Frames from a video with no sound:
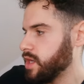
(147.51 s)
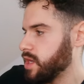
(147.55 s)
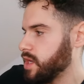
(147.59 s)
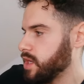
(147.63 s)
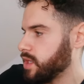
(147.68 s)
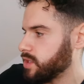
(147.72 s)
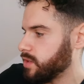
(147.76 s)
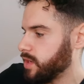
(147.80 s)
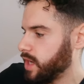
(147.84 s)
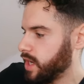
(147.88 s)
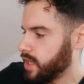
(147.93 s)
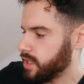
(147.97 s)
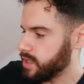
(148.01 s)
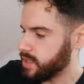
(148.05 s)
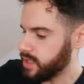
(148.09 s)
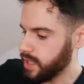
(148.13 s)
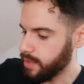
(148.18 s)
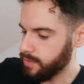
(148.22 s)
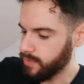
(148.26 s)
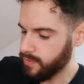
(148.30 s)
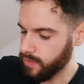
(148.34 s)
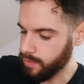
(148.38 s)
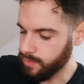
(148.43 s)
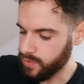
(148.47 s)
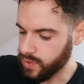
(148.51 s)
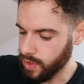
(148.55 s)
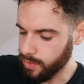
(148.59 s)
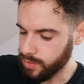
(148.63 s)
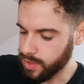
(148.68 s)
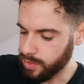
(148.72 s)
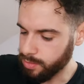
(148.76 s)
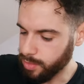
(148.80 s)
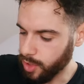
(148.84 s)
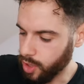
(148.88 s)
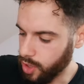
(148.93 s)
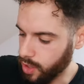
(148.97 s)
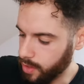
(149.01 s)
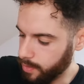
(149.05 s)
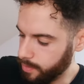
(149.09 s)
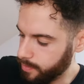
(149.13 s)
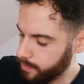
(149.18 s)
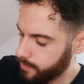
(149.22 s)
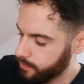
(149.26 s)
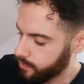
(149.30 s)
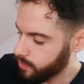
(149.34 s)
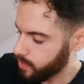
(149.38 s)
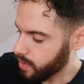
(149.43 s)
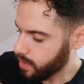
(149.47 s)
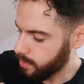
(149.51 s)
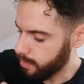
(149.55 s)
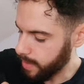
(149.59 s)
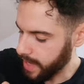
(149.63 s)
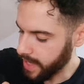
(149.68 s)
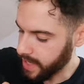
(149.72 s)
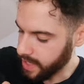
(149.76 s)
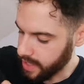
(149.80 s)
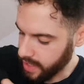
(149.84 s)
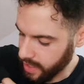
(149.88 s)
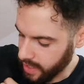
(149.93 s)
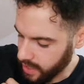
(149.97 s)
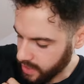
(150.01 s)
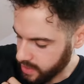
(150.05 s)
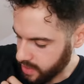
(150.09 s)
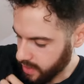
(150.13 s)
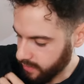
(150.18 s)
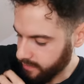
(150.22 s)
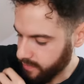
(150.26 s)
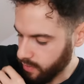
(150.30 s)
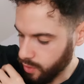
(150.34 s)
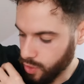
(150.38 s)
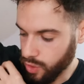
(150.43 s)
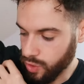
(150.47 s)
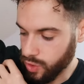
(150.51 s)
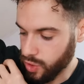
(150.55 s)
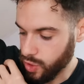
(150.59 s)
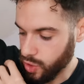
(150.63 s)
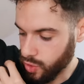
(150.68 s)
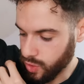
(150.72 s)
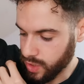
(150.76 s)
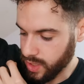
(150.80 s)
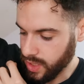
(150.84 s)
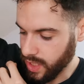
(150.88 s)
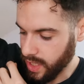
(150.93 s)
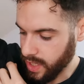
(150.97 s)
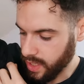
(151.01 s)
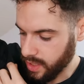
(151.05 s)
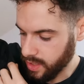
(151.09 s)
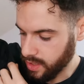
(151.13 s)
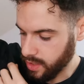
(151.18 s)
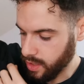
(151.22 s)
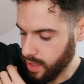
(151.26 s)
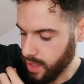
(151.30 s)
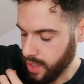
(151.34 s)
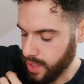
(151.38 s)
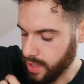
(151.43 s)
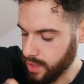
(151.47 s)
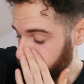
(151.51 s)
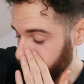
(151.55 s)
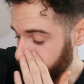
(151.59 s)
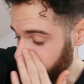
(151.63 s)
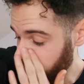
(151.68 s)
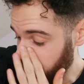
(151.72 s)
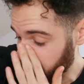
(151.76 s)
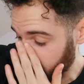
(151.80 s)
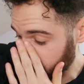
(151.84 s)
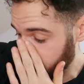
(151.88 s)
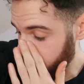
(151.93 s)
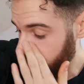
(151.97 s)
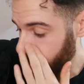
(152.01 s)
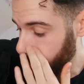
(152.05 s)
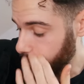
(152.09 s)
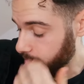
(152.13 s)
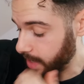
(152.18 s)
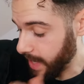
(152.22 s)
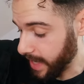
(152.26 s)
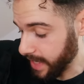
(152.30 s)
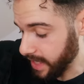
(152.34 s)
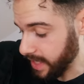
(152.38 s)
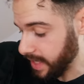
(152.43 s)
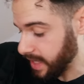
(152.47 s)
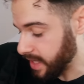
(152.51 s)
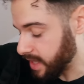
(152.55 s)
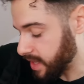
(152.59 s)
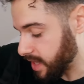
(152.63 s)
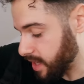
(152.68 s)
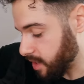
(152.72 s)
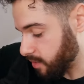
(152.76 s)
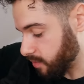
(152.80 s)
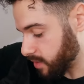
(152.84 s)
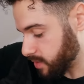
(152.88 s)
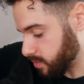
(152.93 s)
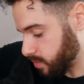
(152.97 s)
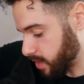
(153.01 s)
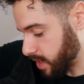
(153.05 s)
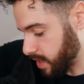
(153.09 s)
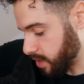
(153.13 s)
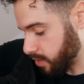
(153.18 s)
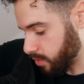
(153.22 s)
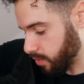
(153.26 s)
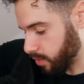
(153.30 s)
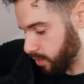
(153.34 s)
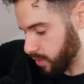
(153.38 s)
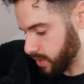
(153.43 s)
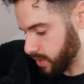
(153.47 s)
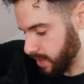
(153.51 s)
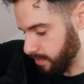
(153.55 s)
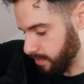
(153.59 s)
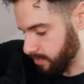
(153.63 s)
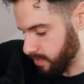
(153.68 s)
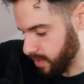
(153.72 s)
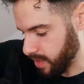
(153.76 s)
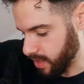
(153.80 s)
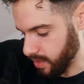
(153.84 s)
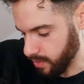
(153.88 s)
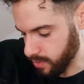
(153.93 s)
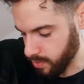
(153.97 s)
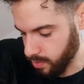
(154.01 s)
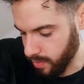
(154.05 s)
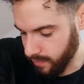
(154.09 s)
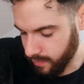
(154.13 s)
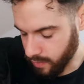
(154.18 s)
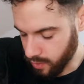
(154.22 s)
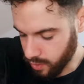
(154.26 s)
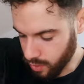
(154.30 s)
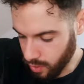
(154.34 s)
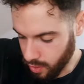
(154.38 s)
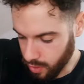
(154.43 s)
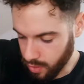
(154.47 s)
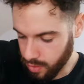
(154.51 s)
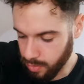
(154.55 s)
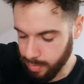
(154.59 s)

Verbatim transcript: So it unzips from top to bottom, making it easy for your dog to get inside. You can fit a little blanket in there as well, or something else with your dog.